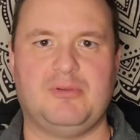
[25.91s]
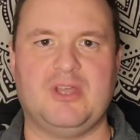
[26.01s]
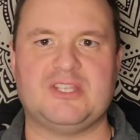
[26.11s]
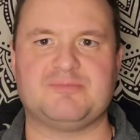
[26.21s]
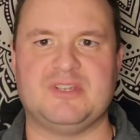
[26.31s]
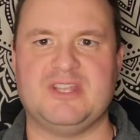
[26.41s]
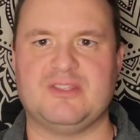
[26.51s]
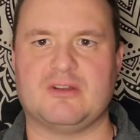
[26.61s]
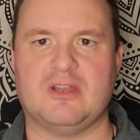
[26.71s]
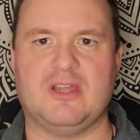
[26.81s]

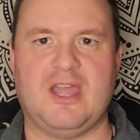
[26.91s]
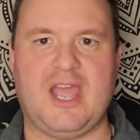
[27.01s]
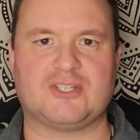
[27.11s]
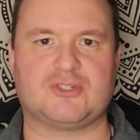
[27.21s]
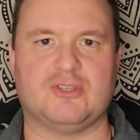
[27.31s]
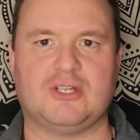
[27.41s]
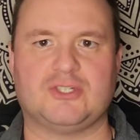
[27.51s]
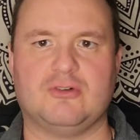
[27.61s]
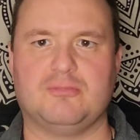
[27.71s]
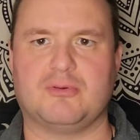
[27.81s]
placement in their
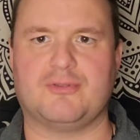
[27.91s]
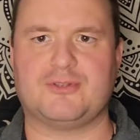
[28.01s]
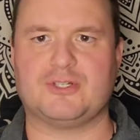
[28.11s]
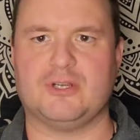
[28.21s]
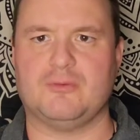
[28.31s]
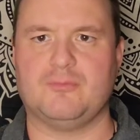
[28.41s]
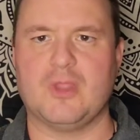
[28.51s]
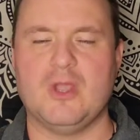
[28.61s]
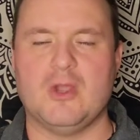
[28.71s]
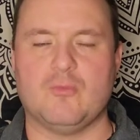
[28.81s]
astrological birth
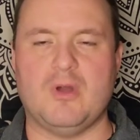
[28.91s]
chart?